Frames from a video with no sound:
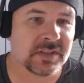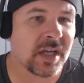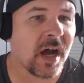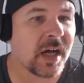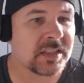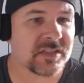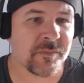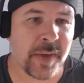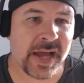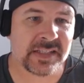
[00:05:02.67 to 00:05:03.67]
tons
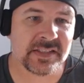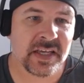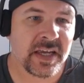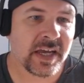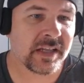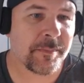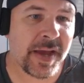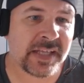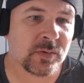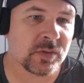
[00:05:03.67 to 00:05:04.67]
of bats, and the
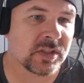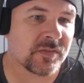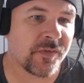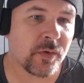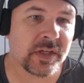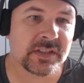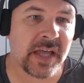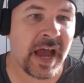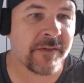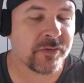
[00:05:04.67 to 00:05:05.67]
bats will just focus
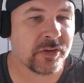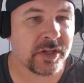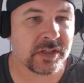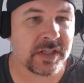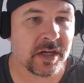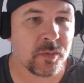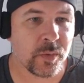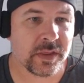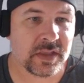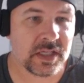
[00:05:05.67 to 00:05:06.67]
after they're done
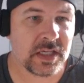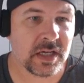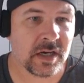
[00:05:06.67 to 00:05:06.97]
with the